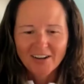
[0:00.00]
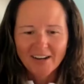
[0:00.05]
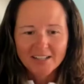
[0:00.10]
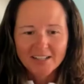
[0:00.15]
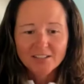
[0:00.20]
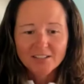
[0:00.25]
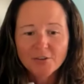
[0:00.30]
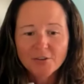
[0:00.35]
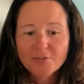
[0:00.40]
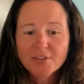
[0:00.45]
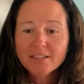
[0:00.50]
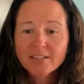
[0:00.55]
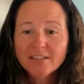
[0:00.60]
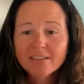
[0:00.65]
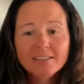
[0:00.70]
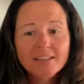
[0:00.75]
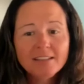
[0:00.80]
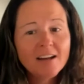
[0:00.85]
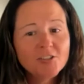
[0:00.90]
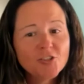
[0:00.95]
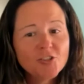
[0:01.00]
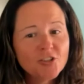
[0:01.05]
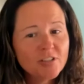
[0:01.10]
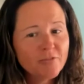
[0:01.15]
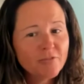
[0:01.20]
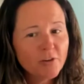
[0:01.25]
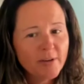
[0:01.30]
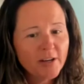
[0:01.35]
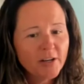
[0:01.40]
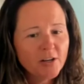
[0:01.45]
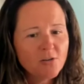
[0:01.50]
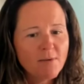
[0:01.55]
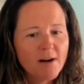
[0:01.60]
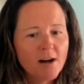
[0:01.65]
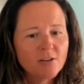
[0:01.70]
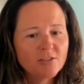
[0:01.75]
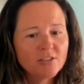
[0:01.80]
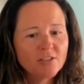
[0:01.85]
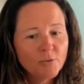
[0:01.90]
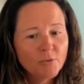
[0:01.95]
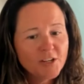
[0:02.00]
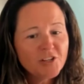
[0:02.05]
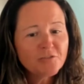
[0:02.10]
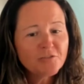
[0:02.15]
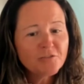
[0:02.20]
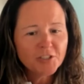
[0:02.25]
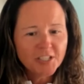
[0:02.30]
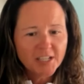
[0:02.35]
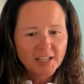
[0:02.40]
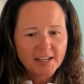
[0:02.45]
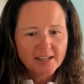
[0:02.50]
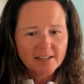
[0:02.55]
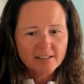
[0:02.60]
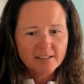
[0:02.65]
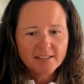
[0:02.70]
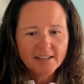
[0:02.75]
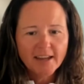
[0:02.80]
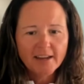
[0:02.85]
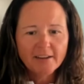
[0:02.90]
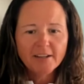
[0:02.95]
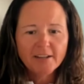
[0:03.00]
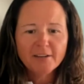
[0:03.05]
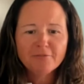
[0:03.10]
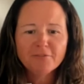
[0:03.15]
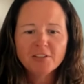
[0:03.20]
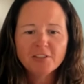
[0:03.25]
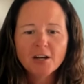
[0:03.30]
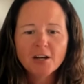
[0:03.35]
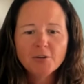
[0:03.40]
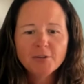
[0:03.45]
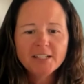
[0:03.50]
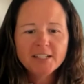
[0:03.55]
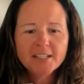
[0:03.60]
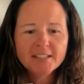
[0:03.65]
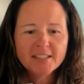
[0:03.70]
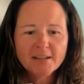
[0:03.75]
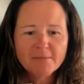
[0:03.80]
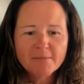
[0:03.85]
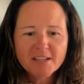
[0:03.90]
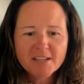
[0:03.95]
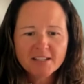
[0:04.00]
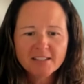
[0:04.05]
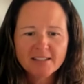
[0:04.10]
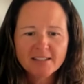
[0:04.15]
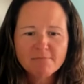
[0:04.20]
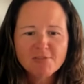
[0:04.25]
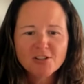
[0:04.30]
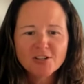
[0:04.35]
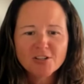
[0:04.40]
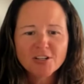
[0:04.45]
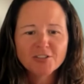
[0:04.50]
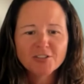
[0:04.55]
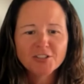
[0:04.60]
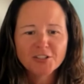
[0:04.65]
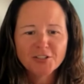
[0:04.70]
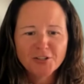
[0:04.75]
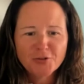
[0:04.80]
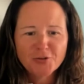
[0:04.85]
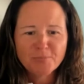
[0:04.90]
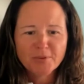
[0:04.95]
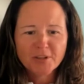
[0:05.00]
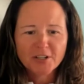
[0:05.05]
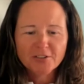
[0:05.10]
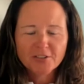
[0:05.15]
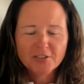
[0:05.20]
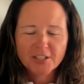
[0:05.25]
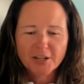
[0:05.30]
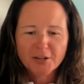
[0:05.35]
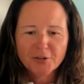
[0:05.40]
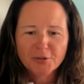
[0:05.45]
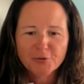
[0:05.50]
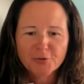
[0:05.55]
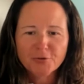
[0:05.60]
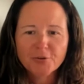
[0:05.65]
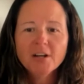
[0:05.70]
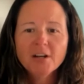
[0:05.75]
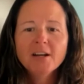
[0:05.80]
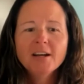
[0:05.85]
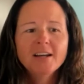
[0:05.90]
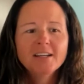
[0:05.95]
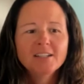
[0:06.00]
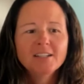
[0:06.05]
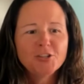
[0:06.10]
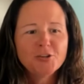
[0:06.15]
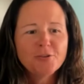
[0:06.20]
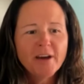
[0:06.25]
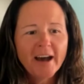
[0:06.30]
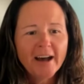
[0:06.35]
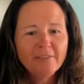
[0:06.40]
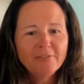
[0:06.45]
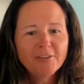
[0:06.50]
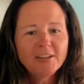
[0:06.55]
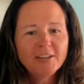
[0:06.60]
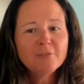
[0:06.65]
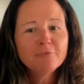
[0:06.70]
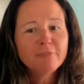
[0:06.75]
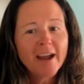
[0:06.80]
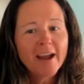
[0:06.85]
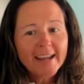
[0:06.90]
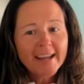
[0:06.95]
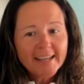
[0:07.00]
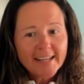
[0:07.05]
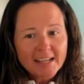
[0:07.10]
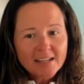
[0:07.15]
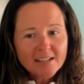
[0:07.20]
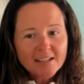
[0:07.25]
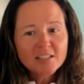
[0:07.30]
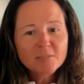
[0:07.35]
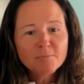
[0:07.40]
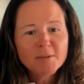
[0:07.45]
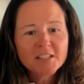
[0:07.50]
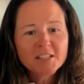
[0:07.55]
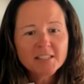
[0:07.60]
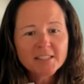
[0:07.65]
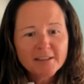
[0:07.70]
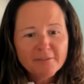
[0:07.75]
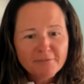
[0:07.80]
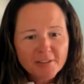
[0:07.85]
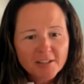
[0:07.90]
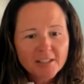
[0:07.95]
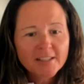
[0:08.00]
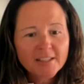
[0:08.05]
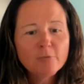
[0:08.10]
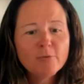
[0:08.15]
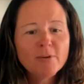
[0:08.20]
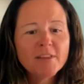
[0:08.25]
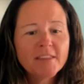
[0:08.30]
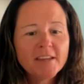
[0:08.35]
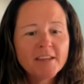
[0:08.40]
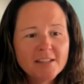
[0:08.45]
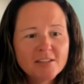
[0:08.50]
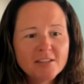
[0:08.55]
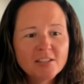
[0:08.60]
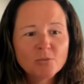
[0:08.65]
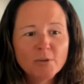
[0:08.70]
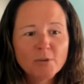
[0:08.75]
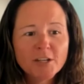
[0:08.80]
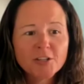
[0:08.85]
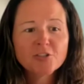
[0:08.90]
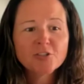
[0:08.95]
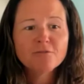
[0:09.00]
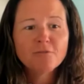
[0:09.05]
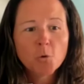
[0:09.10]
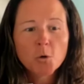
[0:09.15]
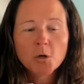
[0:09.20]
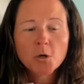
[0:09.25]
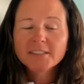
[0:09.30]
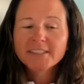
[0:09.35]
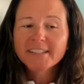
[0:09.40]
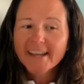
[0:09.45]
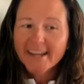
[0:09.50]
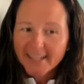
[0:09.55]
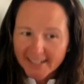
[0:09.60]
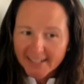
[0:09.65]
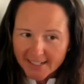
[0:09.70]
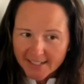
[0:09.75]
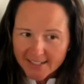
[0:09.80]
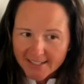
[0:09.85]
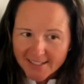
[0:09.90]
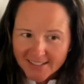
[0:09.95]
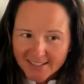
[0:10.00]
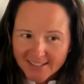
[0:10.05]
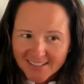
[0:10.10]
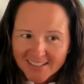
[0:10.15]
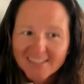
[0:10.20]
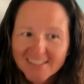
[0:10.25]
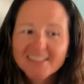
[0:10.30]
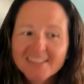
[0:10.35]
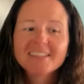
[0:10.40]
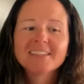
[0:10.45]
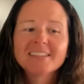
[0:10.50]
All right. So this is not just for pickleball, Swish for tennis. Can it flow into something similar to Duper? So do you have any ratings specifically within Swish for tennis?